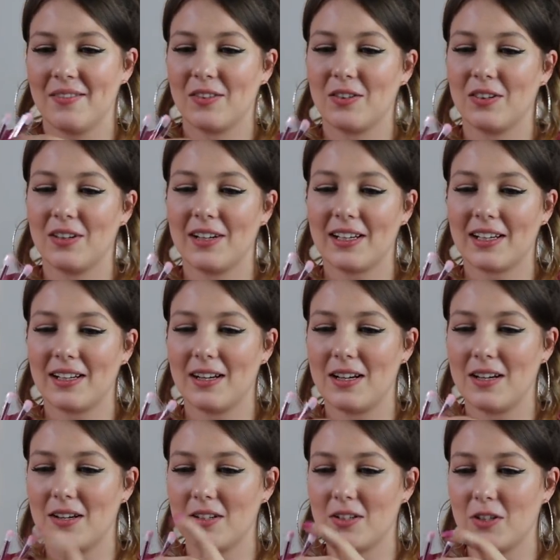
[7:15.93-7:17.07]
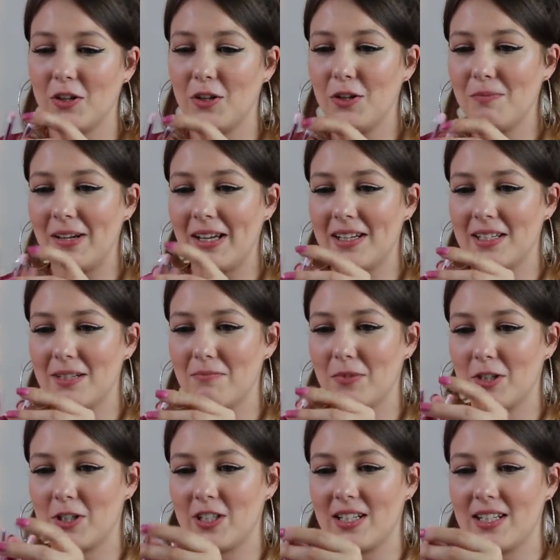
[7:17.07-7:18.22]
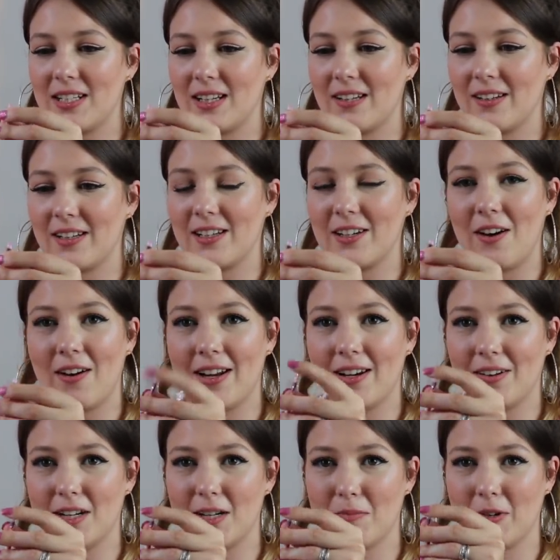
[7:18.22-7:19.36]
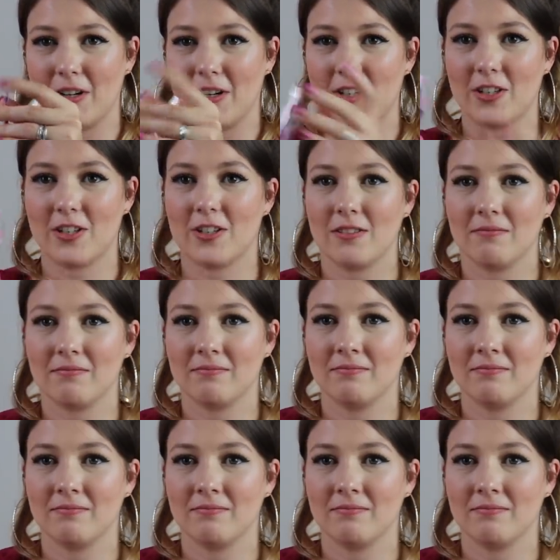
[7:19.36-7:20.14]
I've got like 2 blending brushes and like an eyeliner brush.